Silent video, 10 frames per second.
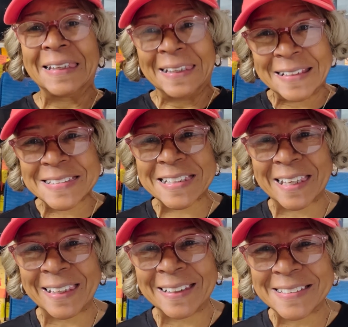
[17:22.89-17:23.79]
his
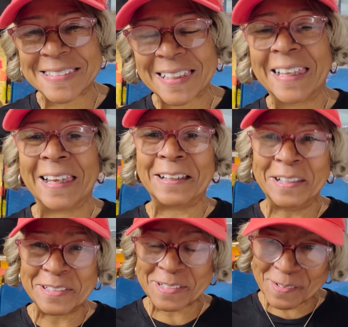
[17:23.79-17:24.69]
kids, and
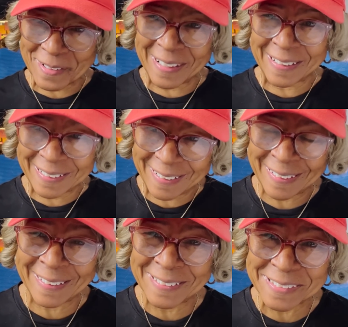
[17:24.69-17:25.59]
his
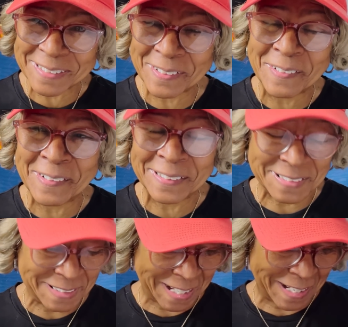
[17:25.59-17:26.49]
grandkids. Do you
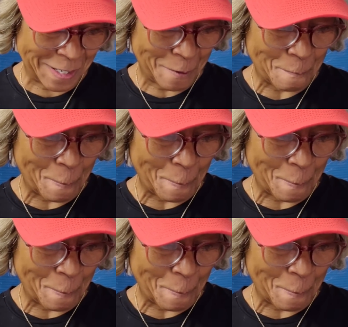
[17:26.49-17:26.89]
understand?